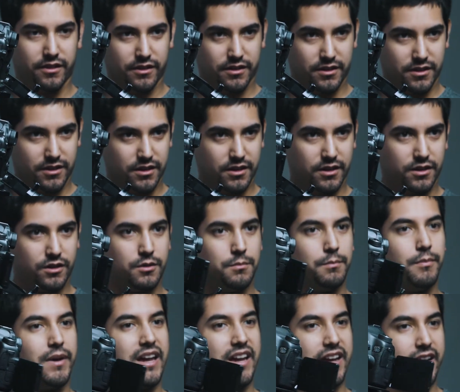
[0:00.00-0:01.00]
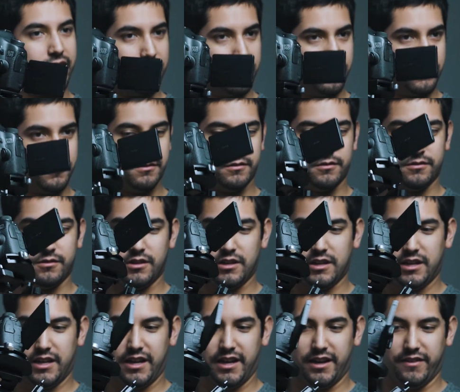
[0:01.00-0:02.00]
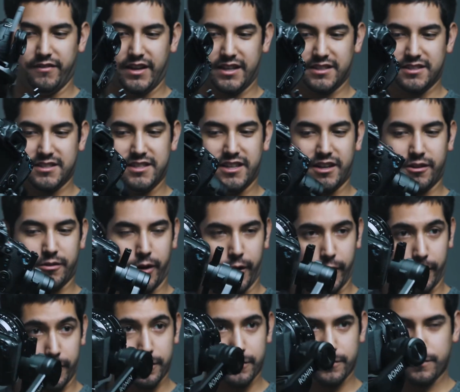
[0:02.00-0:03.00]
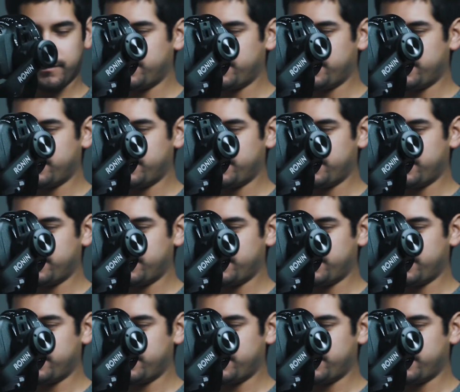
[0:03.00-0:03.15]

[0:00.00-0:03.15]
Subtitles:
the pan, and that's down here.